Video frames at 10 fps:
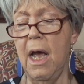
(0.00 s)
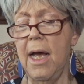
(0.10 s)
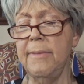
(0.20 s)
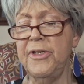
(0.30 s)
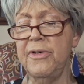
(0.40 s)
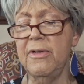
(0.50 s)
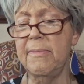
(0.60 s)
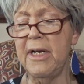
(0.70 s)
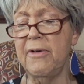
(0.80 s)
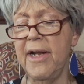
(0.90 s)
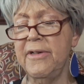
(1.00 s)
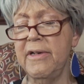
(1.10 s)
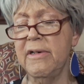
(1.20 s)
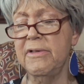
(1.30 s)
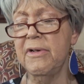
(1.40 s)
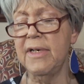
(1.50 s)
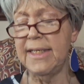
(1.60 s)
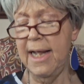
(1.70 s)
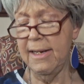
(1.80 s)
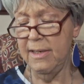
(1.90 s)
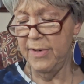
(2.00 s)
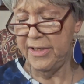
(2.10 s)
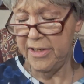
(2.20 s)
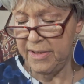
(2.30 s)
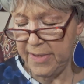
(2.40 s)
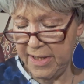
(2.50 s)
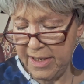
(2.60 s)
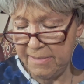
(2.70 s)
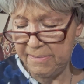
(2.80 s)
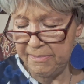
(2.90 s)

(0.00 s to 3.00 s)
I'm sure that my granddaughter will know exactly what to do with them.